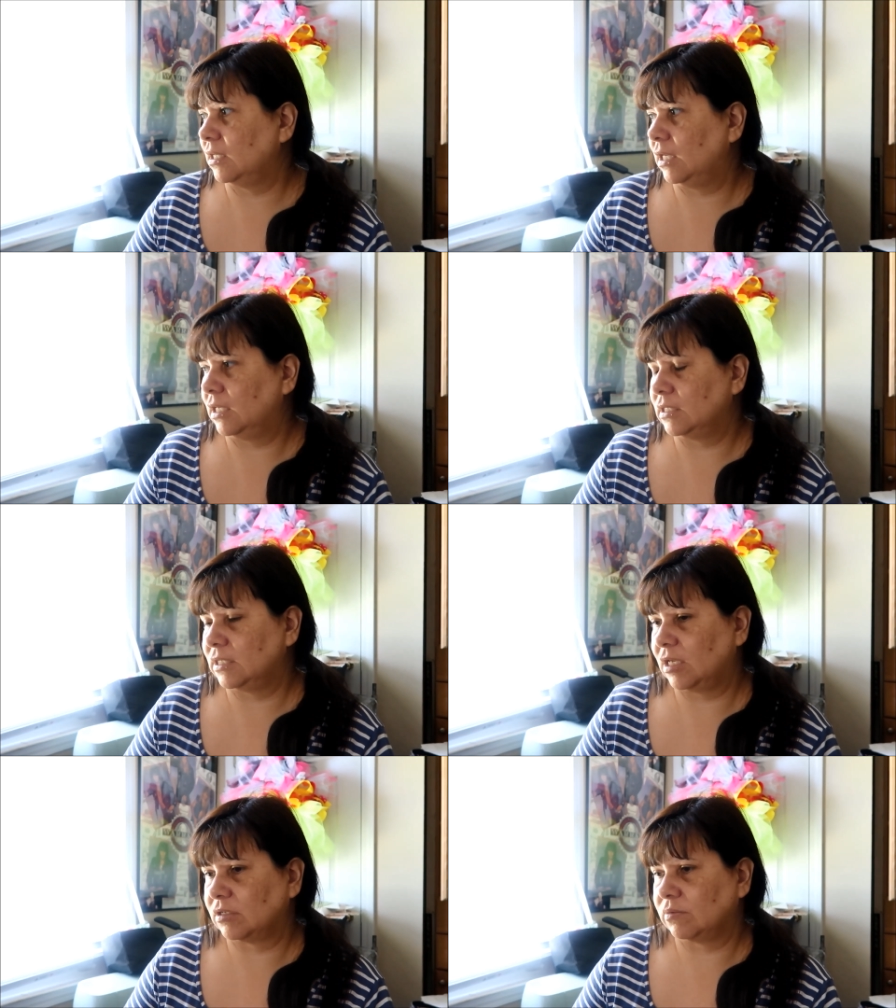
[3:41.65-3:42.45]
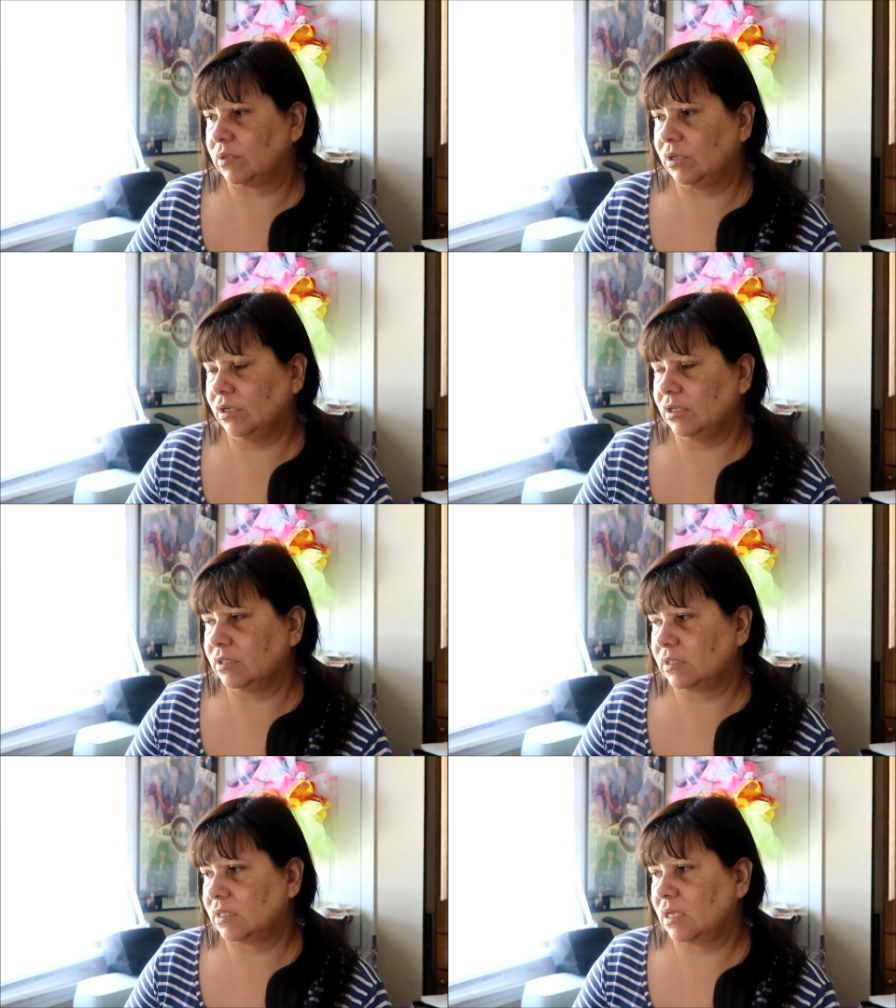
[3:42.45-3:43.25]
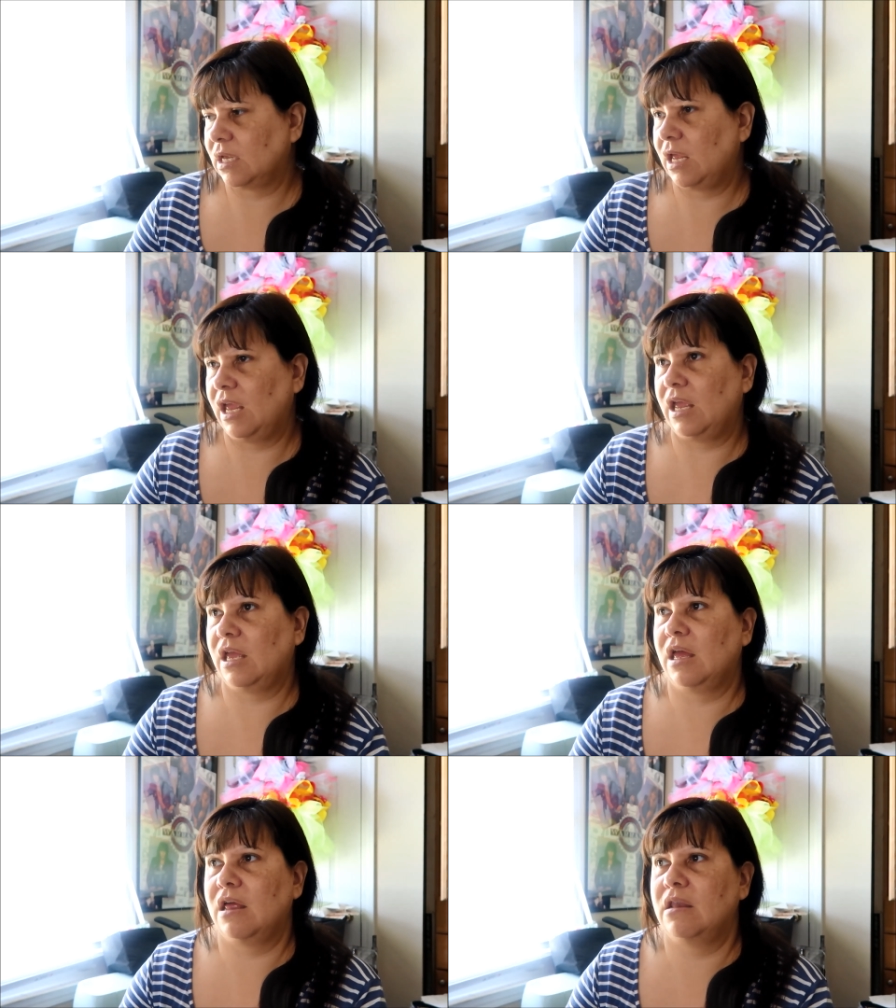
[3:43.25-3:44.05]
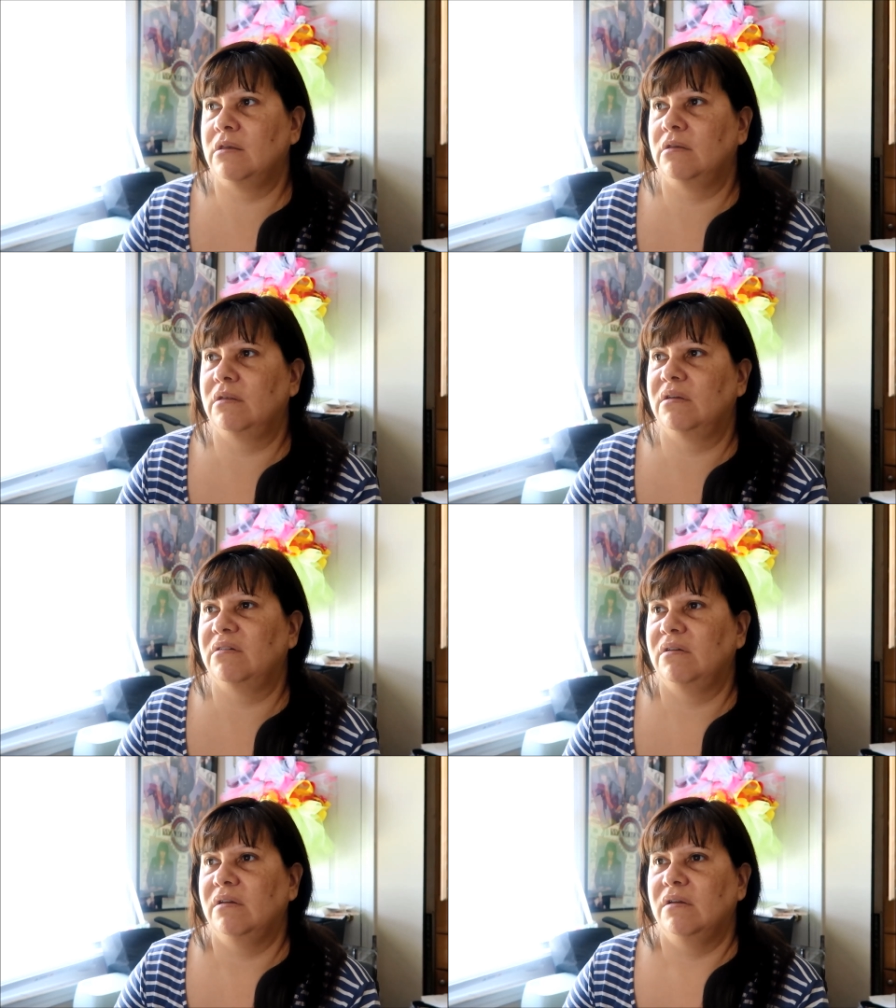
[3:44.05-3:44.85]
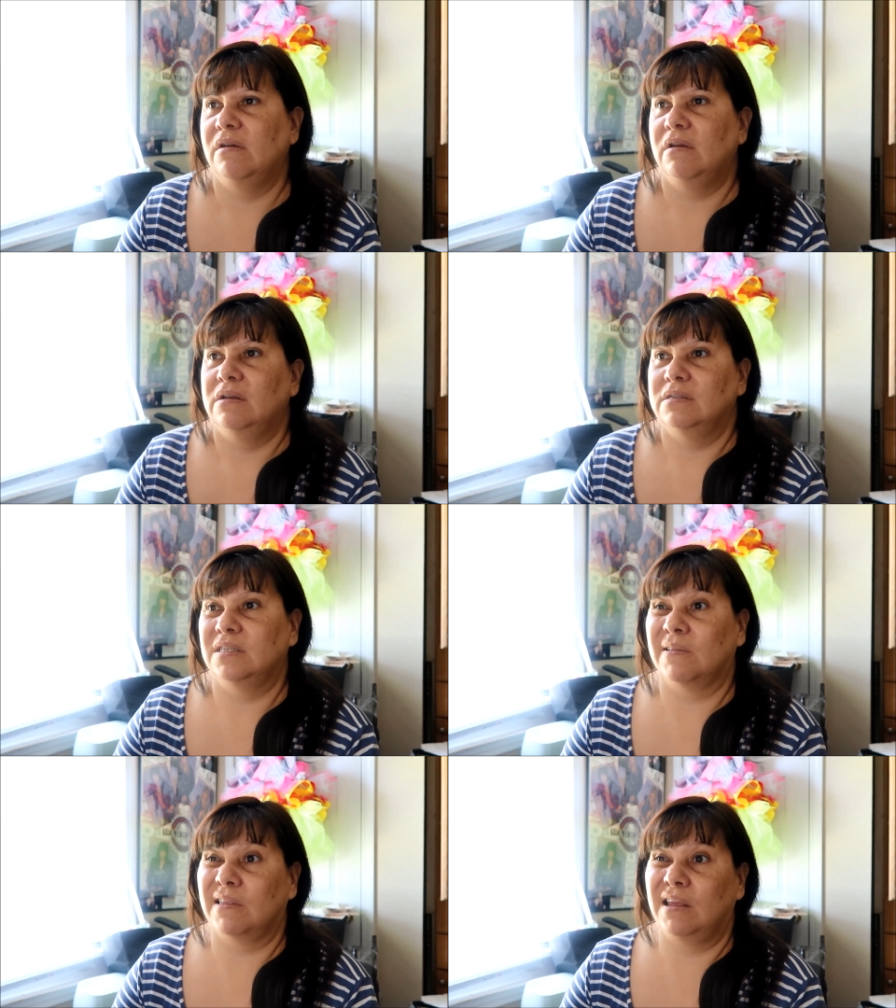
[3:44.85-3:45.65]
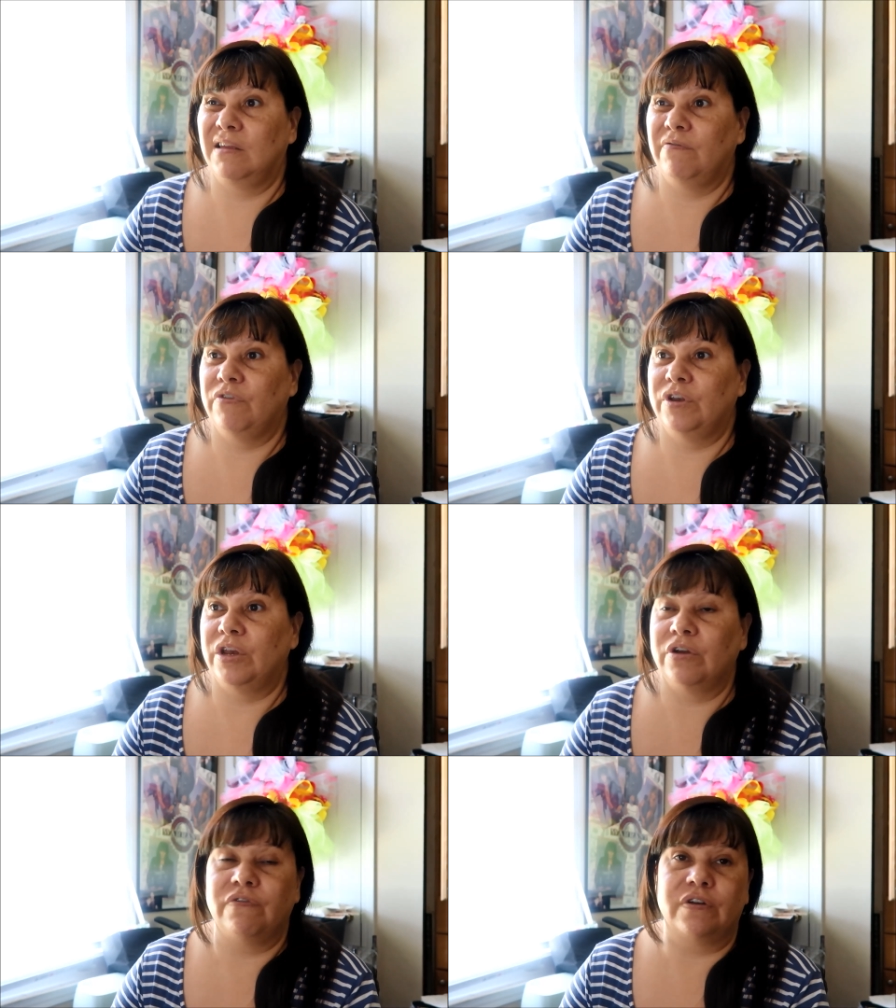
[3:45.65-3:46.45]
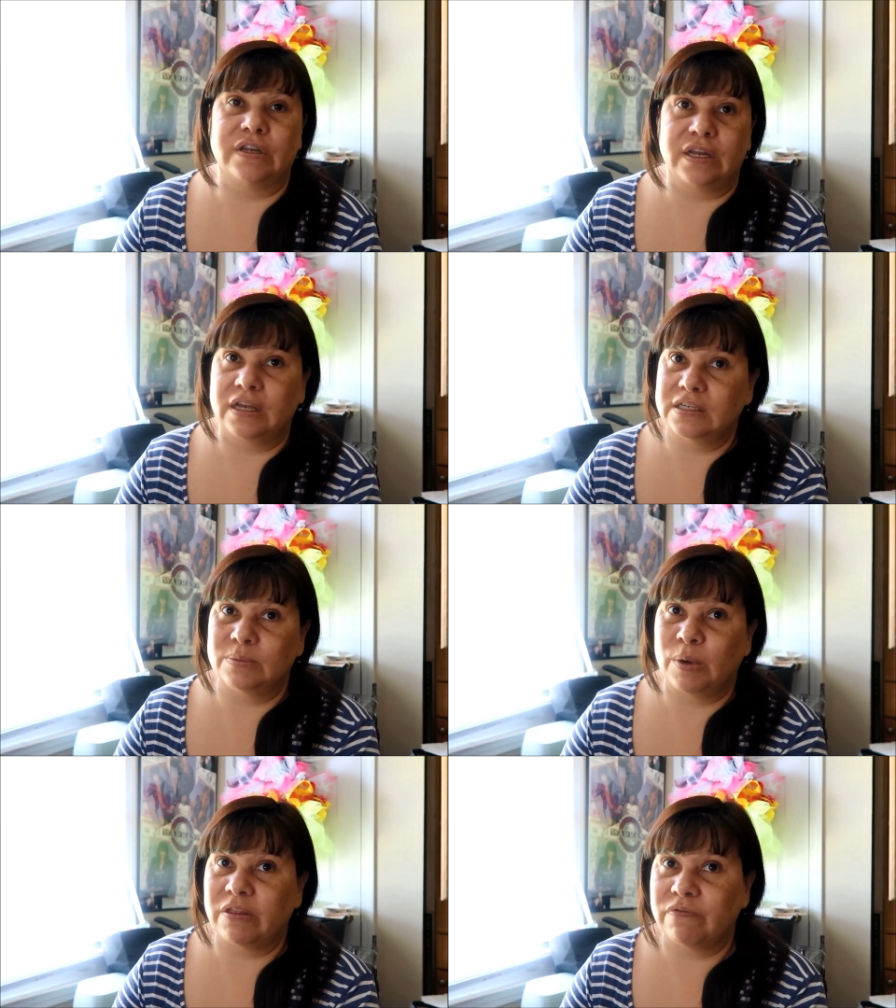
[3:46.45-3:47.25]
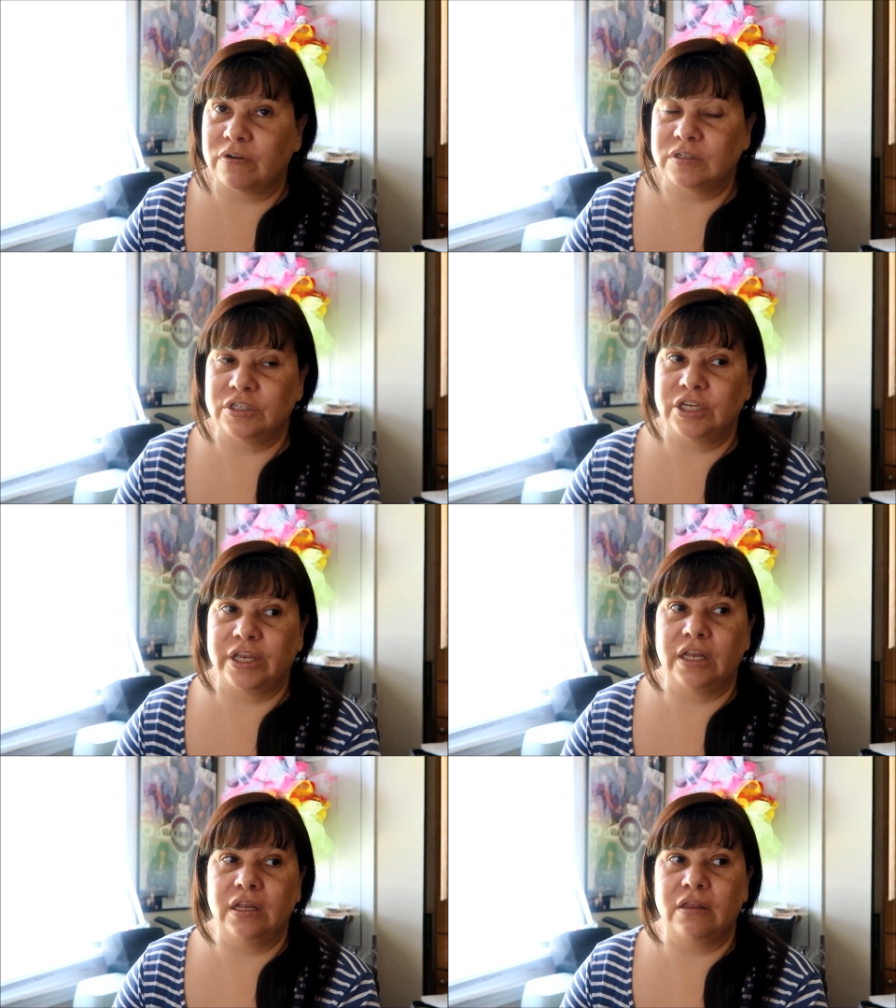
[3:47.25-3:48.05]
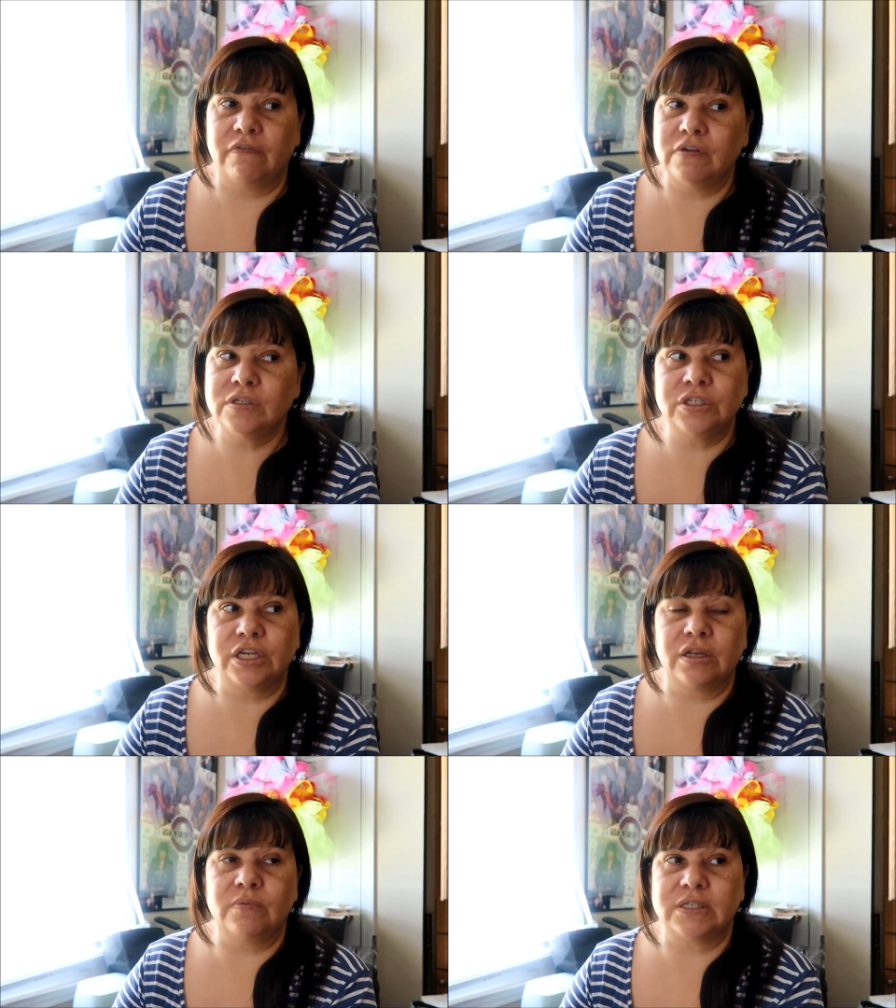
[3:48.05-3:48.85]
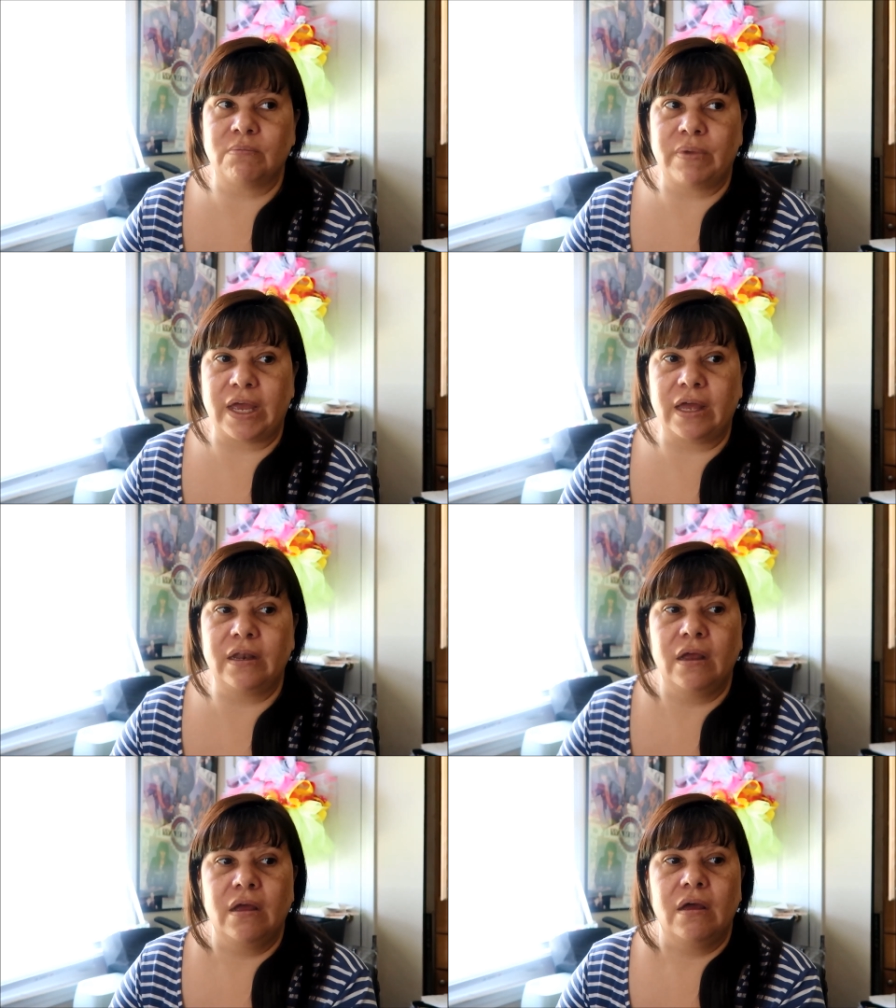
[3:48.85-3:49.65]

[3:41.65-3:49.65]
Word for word: and snacks for the girls, and something for dinner for tonight. I just bought the frozen chicken. The frozen chicken wasn't bad.